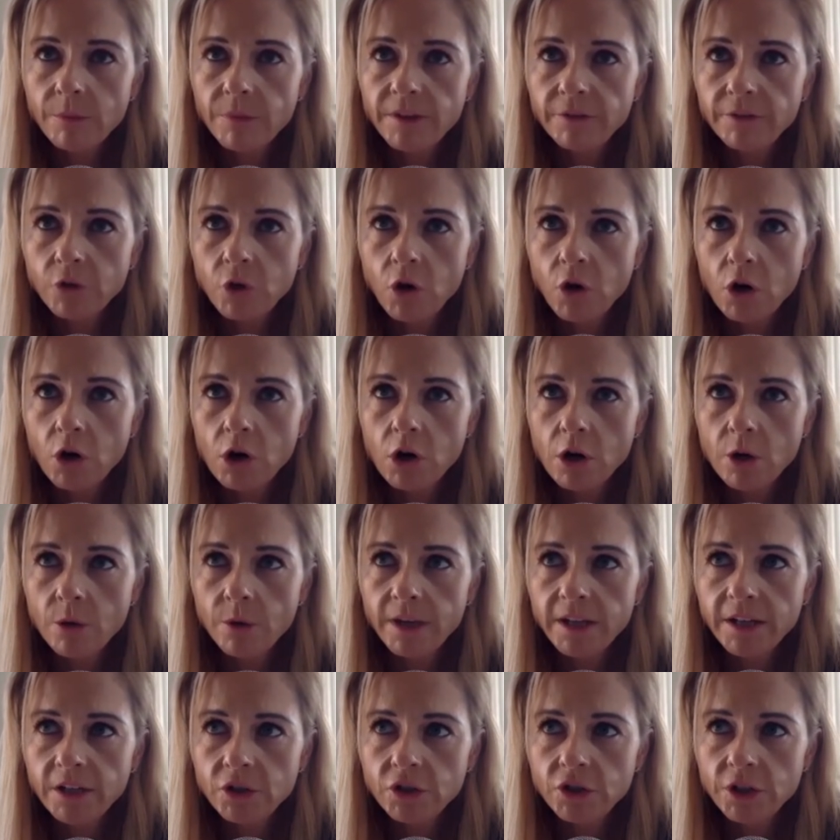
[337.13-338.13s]
they've got low
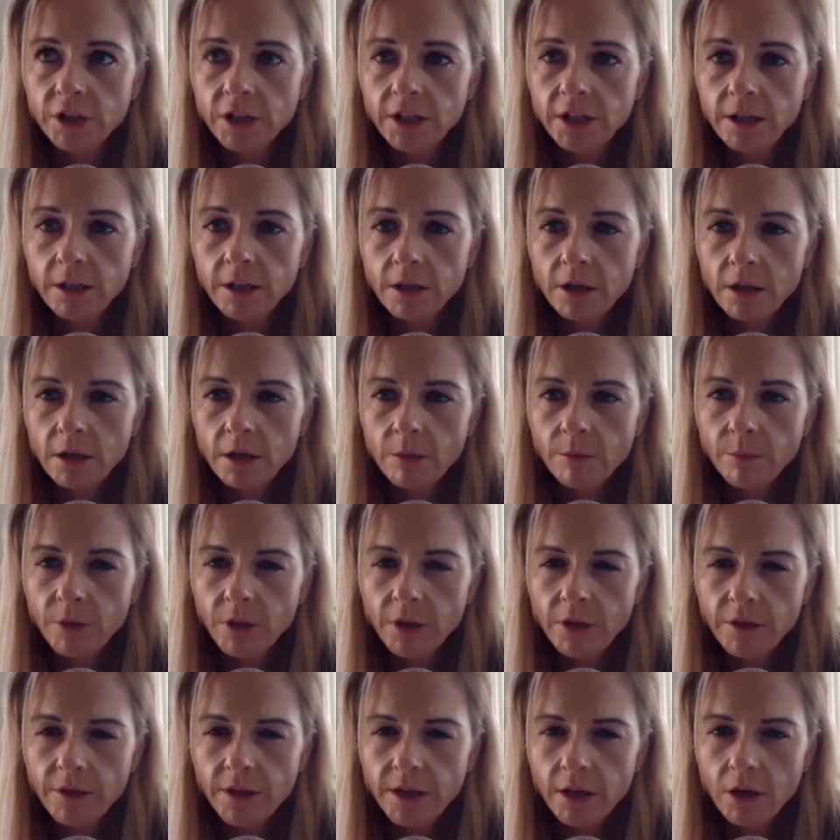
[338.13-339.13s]
energy
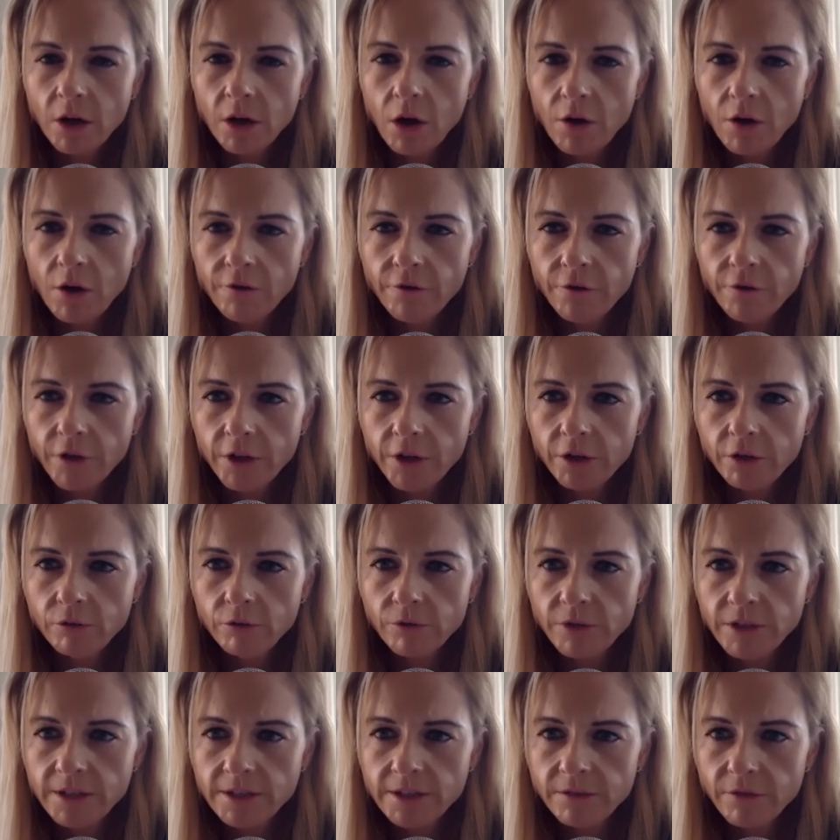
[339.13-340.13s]
but they can't find a
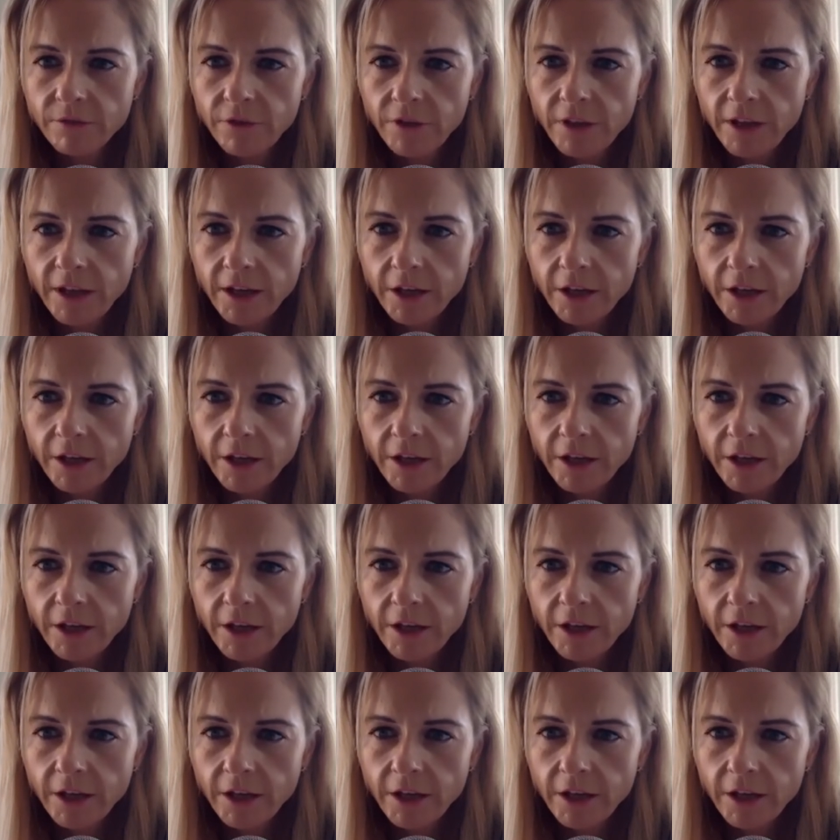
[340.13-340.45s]
reason for that.